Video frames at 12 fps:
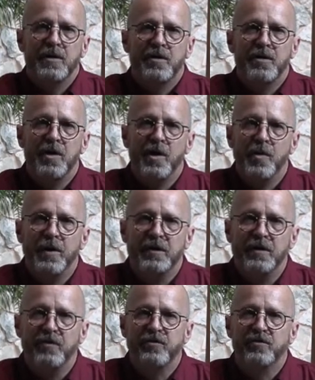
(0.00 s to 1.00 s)
You know, in
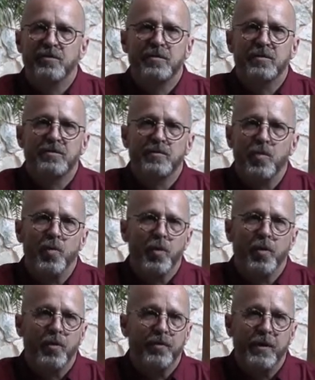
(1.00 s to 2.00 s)
this
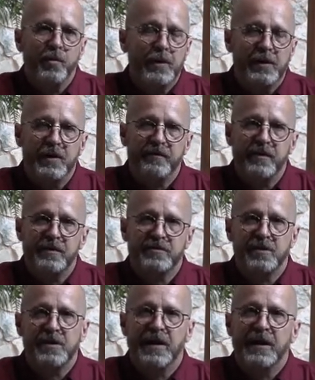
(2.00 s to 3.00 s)
world that we live in
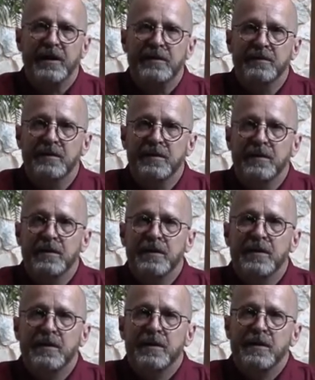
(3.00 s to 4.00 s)
today,
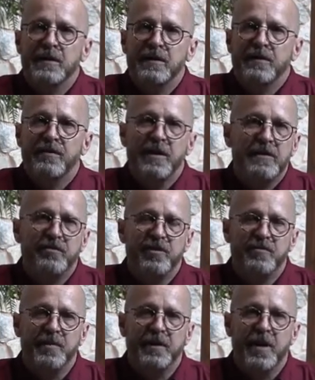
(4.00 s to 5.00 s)
things
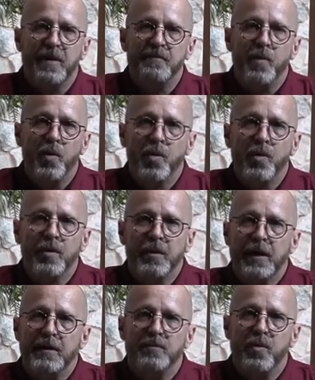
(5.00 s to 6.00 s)
have become more
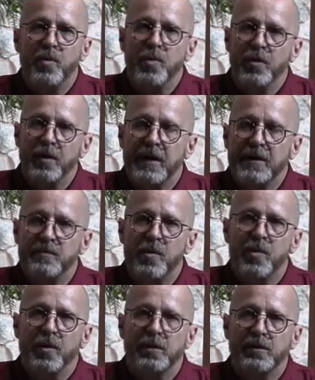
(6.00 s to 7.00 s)
and more and
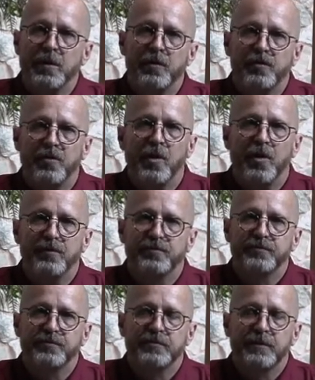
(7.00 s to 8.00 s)
more closed
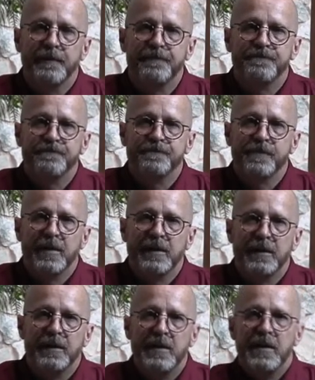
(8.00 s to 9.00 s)
off.
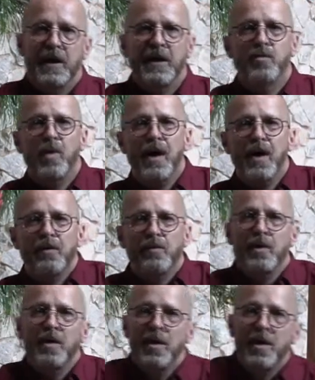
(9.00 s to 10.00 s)
And
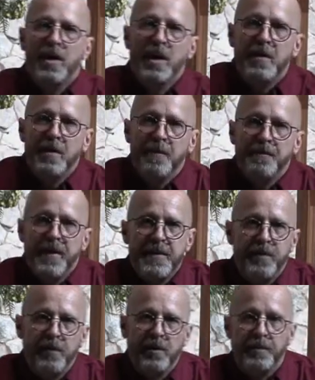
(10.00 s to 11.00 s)
while
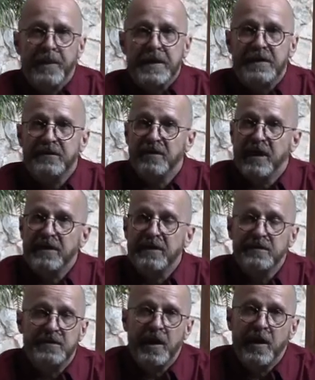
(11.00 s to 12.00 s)
people are being
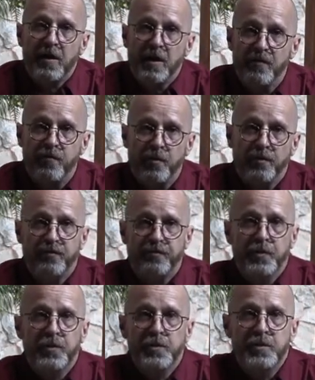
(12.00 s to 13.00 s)
taken care of with
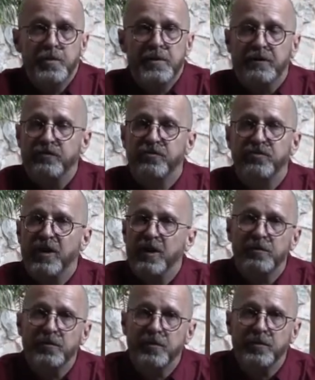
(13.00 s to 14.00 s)
food and
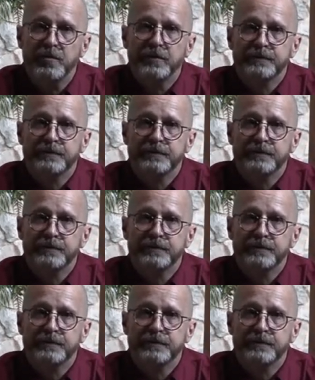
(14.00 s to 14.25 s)
shelter,